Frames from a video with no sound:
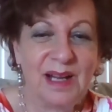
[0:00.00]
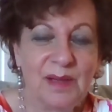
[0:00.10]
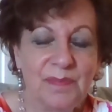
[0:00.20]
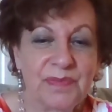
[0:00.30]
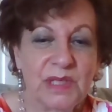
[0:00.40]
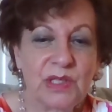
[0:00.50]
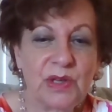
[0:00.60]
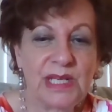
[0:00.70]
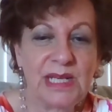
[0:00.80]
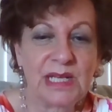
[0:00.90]
So the
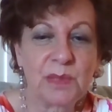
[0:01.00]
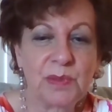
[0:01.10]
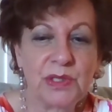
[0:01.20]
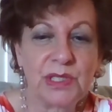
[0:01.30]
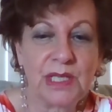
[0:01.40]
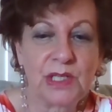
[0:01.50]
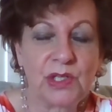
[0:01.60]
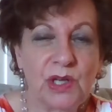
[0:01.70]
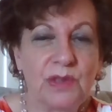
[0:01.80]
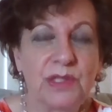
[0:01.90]
next person that
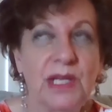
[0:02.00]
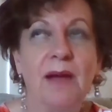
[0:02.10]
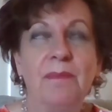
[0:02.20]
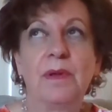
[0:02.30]
shows up